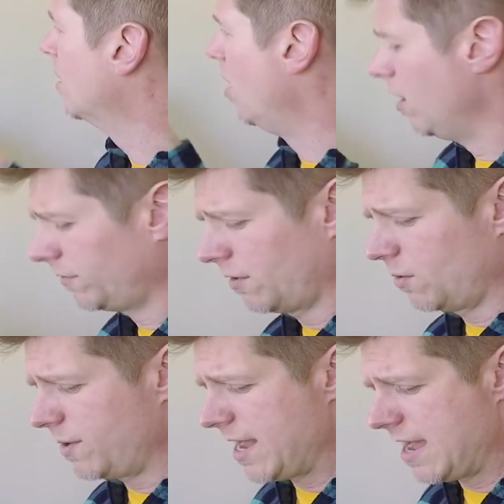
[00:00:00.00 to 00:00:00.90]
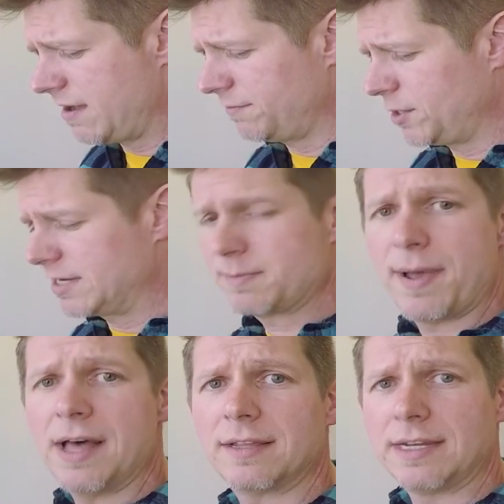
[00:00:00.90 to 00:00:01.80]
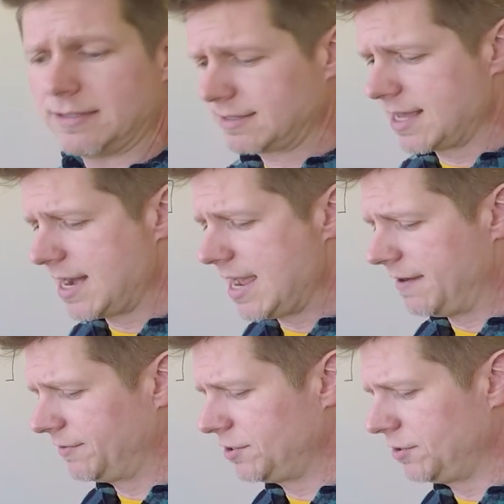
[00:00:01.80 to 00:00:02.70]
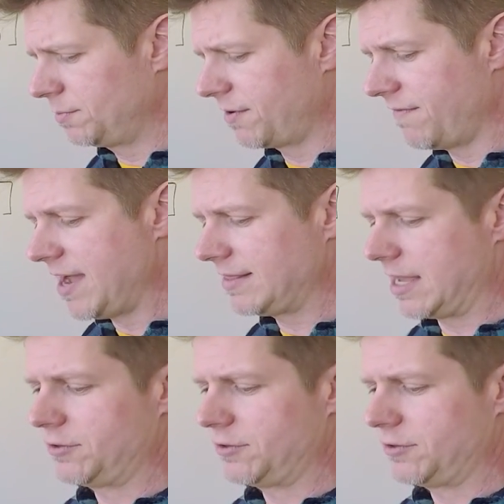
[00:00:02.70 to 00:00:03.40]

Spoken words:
Also, we have municipalities that have to provide that